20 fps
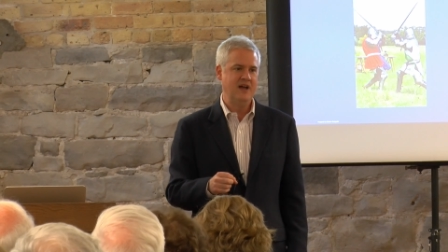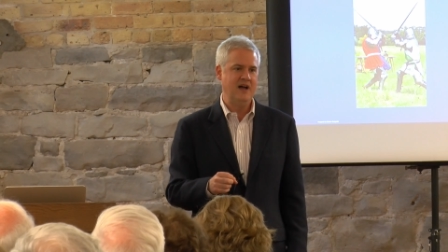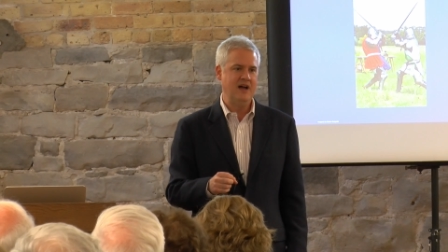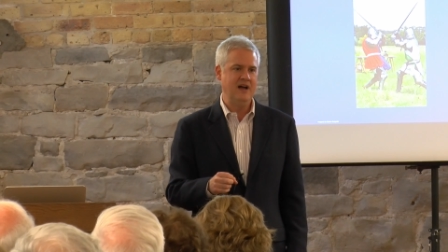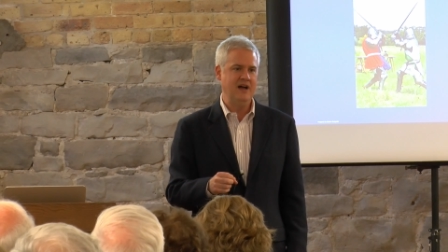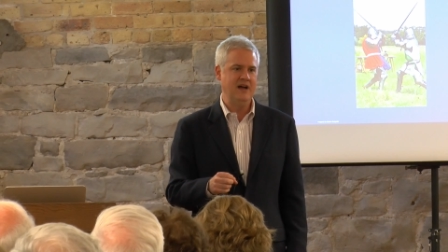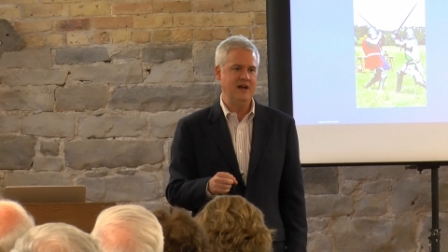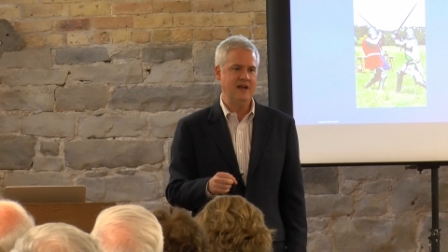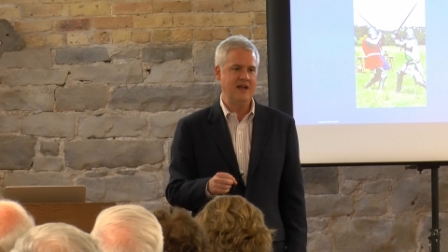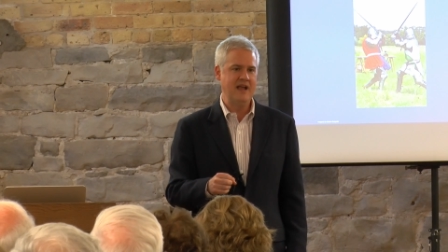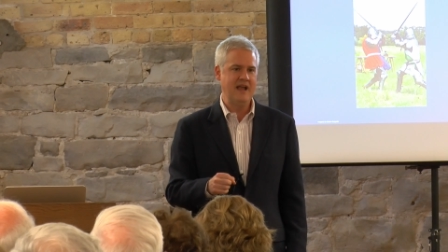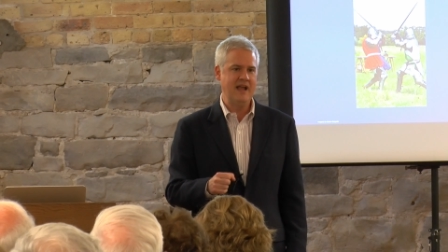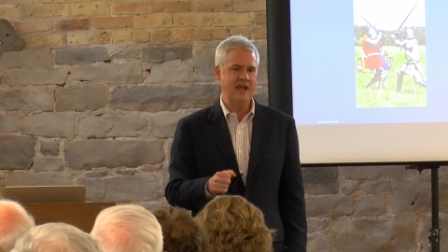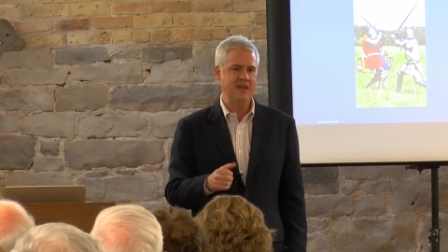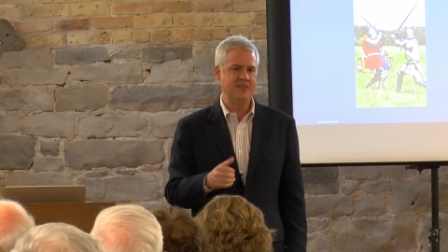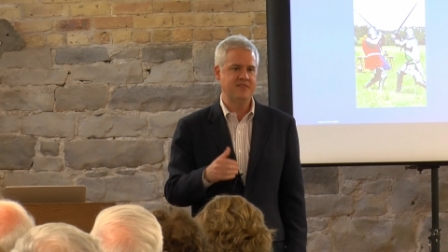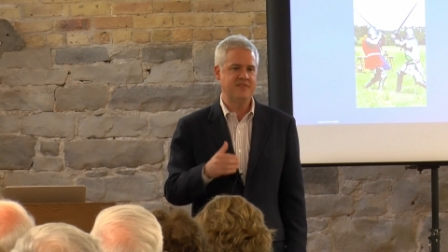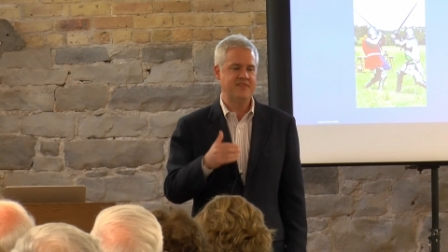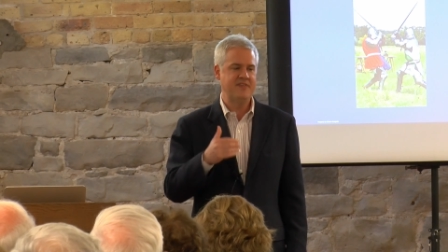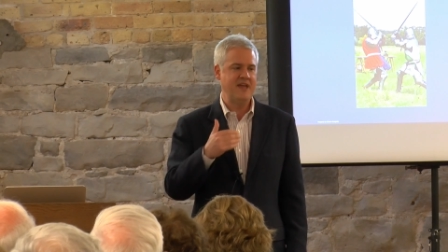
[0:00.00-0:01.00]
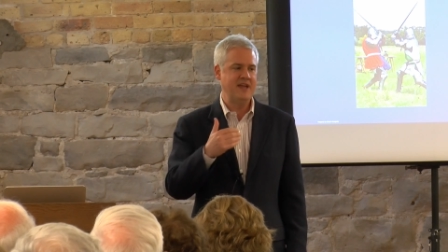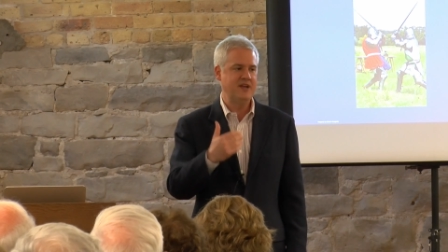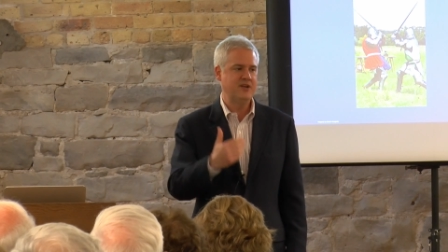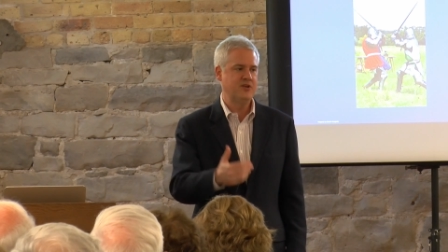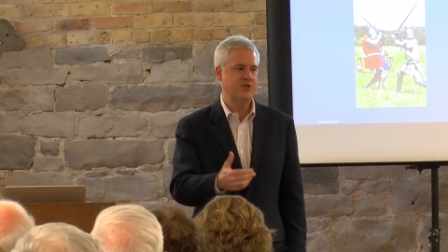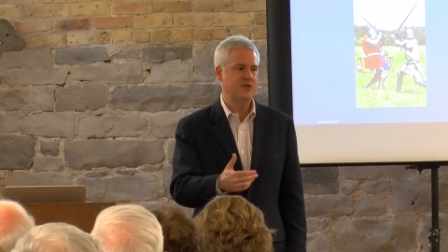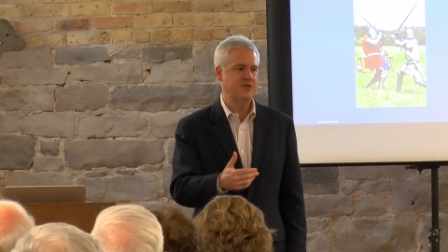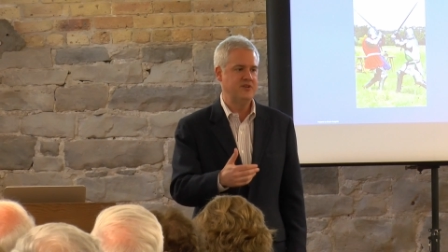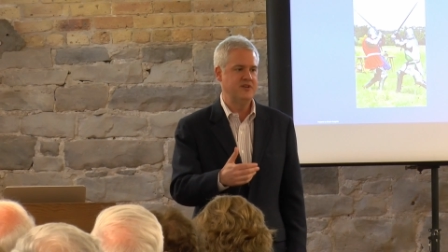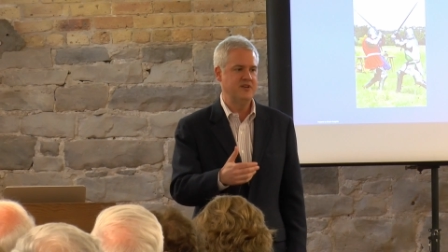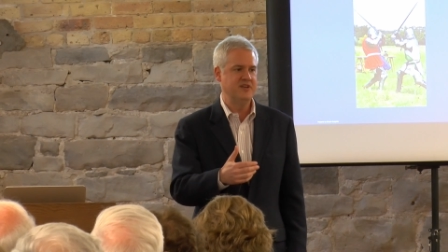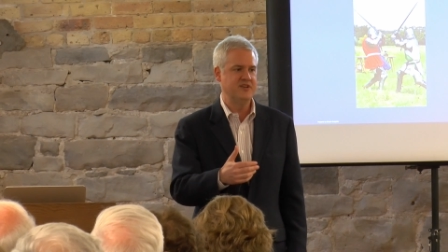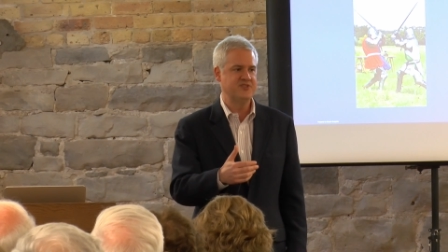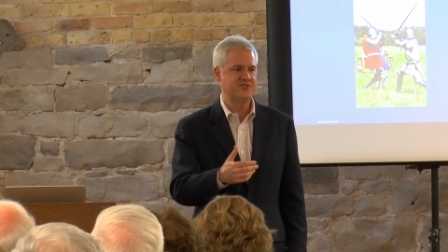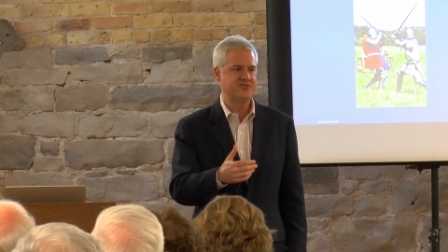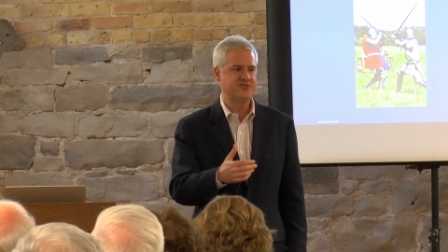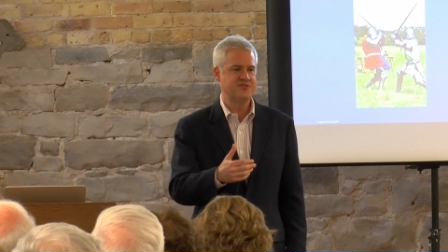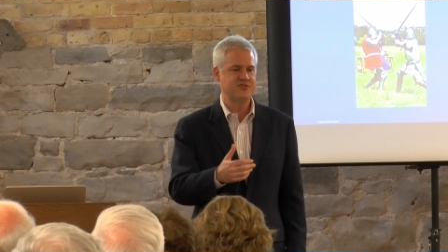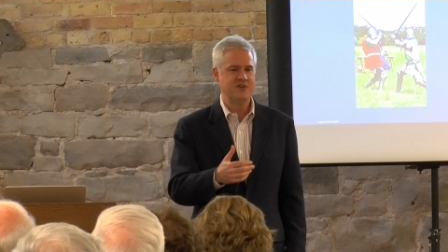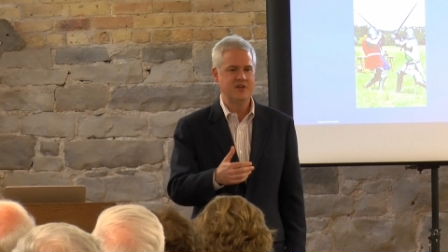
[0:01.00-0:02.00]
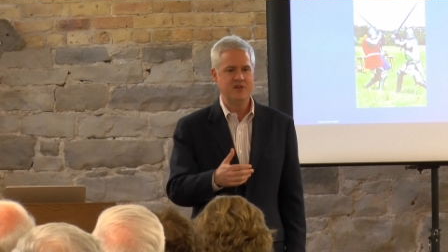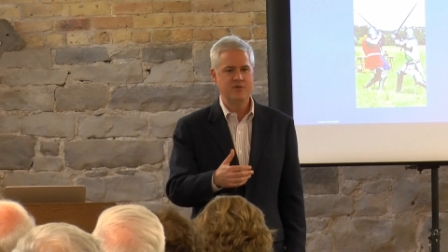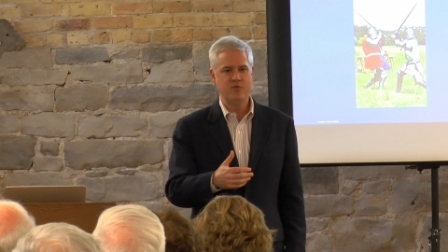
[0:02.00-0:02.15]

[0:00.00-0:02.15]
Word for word: uh, and thank goodness